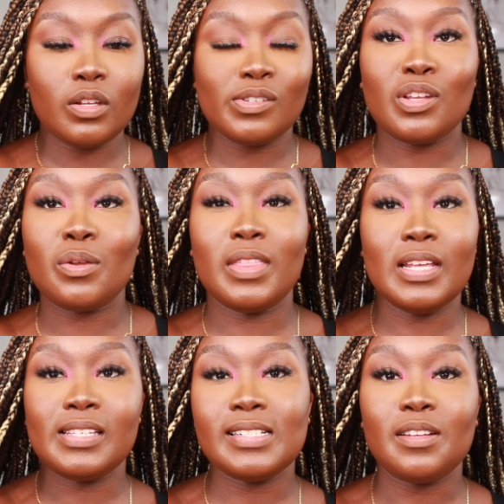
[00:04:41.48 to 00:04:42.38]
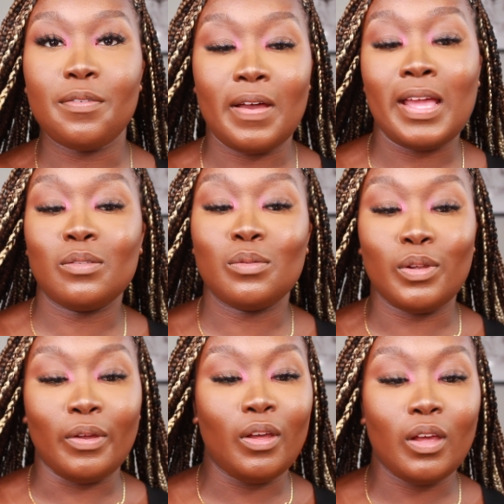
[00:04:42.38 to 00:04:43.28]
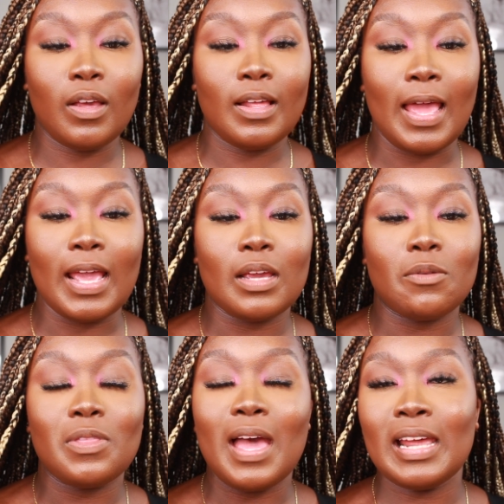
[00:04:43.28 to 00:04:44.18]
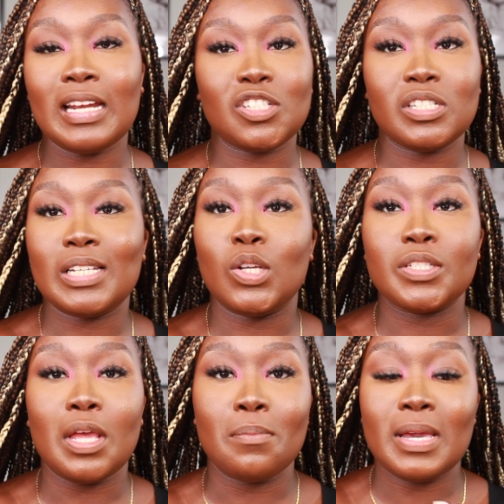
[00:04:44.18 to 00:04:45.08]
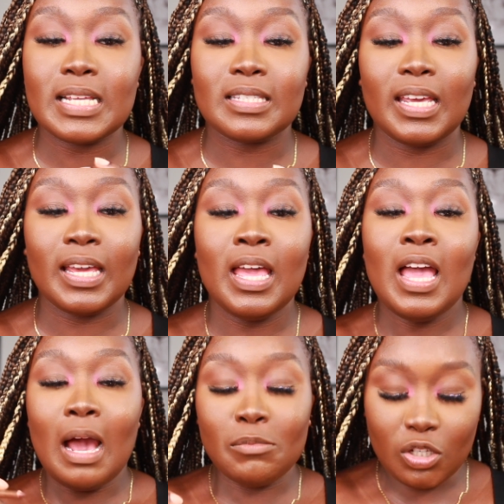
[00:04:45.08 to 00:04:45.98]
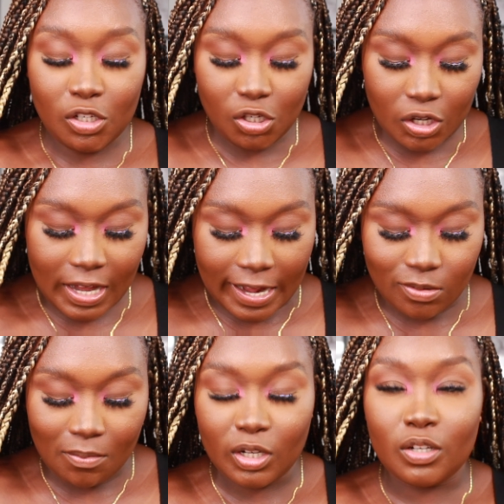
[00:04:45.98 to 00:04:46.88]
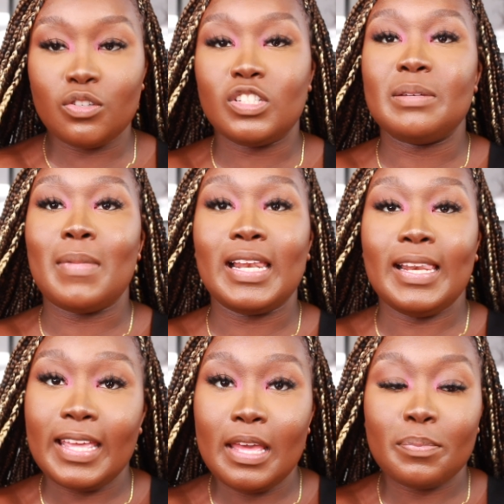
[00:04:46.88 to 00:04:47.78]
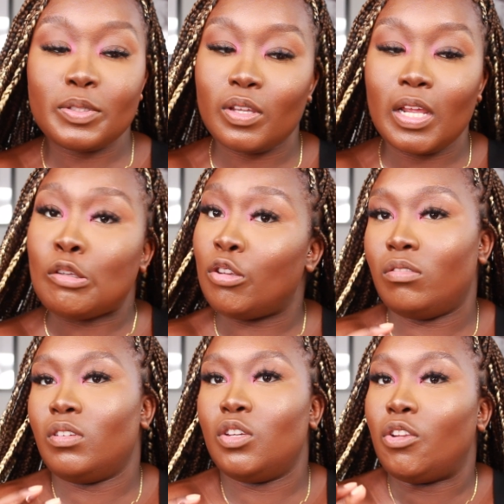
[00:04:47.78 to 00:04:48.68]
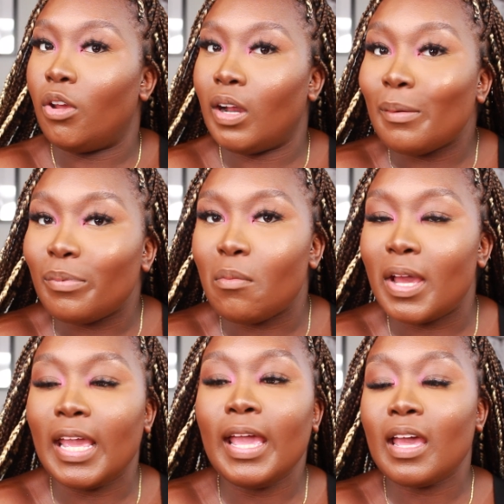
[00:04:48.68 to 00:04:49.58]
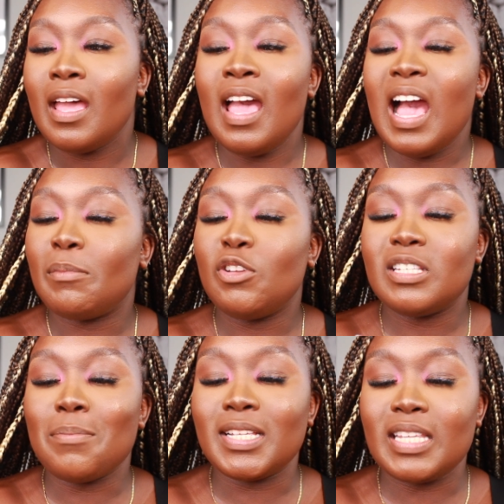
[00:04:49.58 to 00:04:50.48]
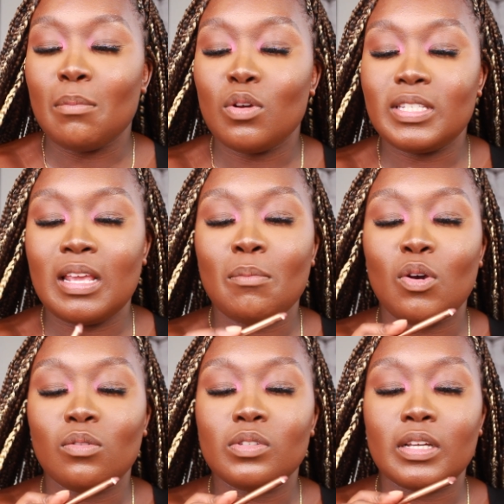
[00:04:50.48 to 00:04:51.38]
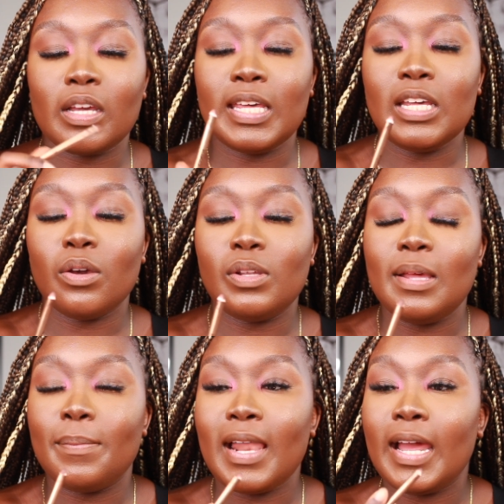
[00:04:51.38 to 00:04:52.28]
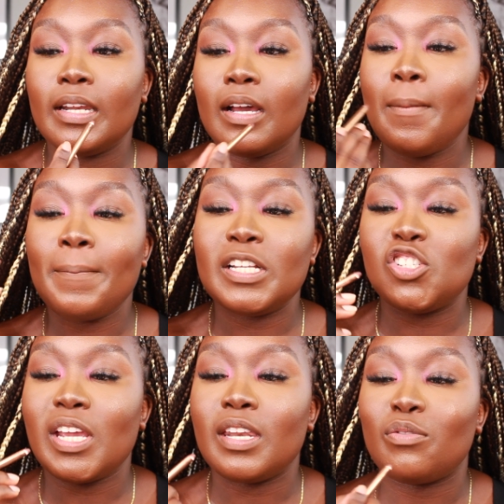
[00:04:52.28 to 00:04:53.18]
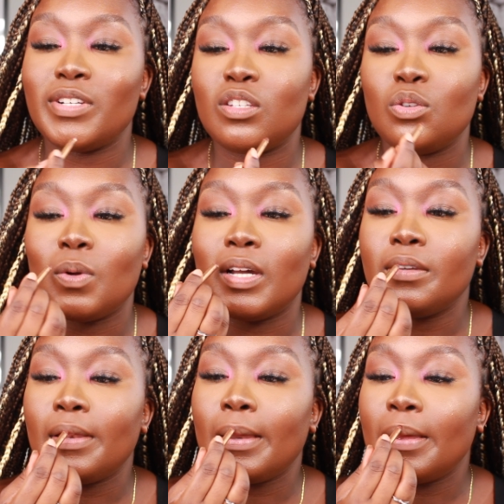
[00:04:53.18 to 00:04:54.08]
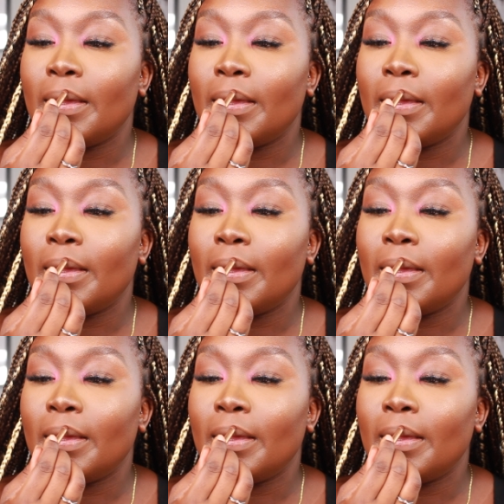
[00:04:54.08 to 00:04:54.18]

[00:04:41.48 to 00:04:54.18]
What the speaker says: So this is the final look. Like with the eyelashes, it looks amazing. I'm just gonna show you guys what I'm gonna do to my lips so that you don't come for my neck. I'm using my same old Kiko Lip Liner in shade 321.